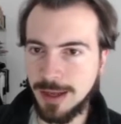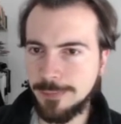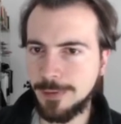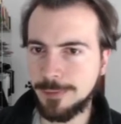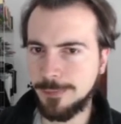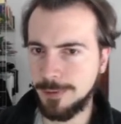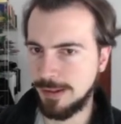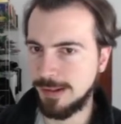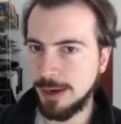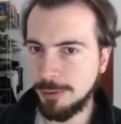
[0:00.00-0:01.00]
effort for
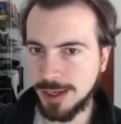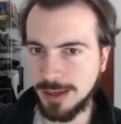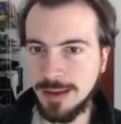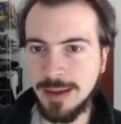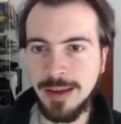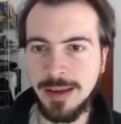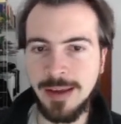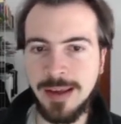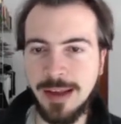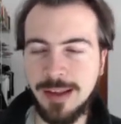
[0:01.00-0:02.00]
this hierarchy
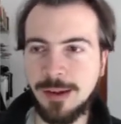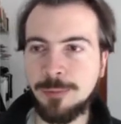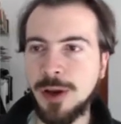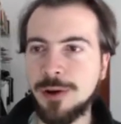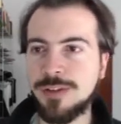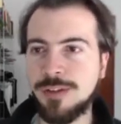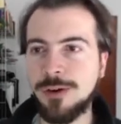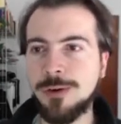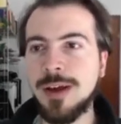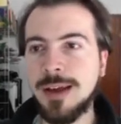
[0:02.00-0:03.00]
is that we
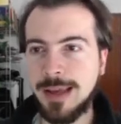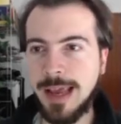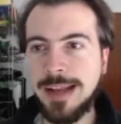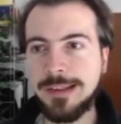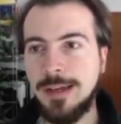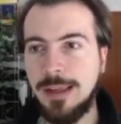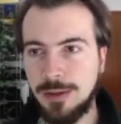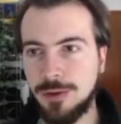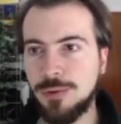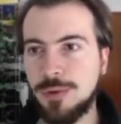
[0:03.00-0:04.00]
also actually
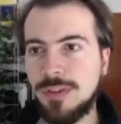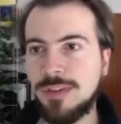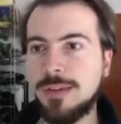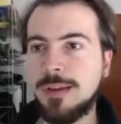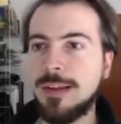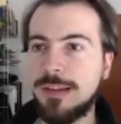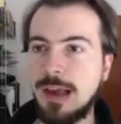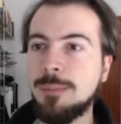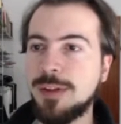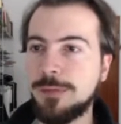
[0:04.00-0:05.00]
use
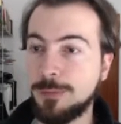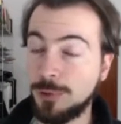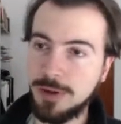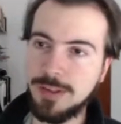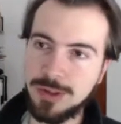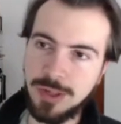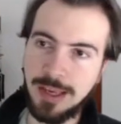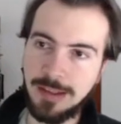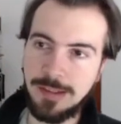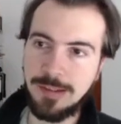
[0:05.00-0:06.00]
samples from coarser
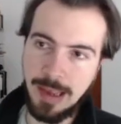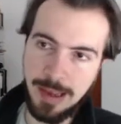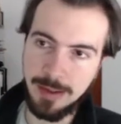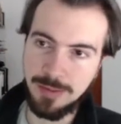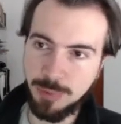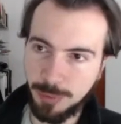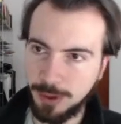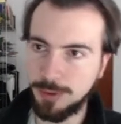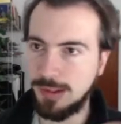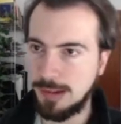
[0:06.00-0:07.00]
chains as
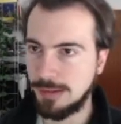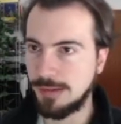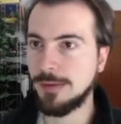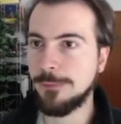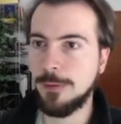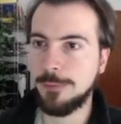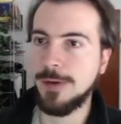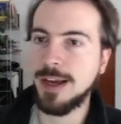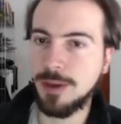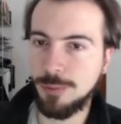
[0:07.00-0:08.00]
proposals for
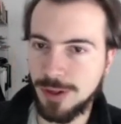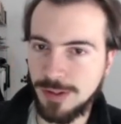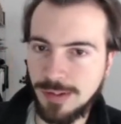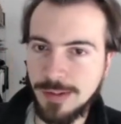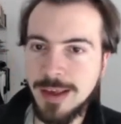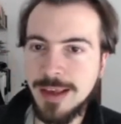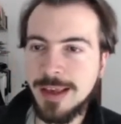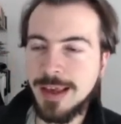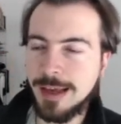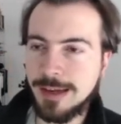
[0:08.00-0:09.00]
finer ones.
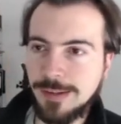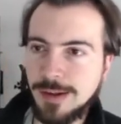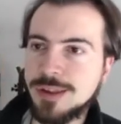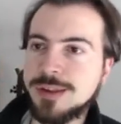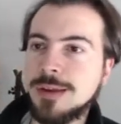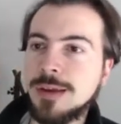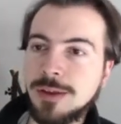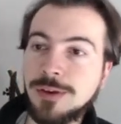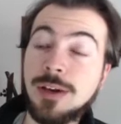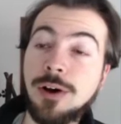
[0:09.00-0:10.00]
And as such,
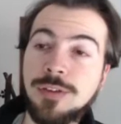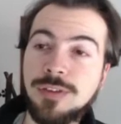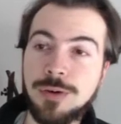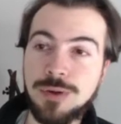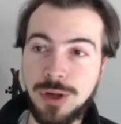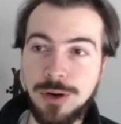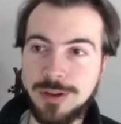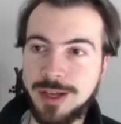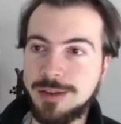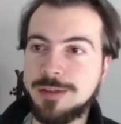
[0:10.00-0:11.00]
you can also show
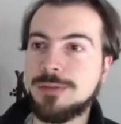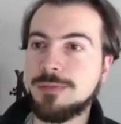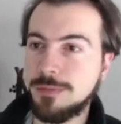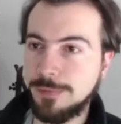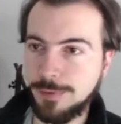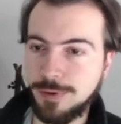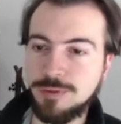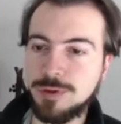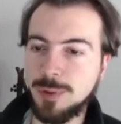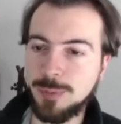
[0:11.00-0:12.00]
that for
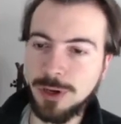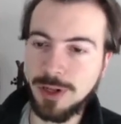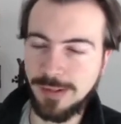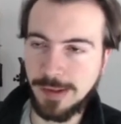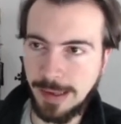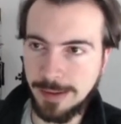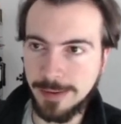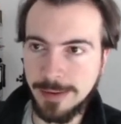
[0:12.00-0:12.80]
suitable models again,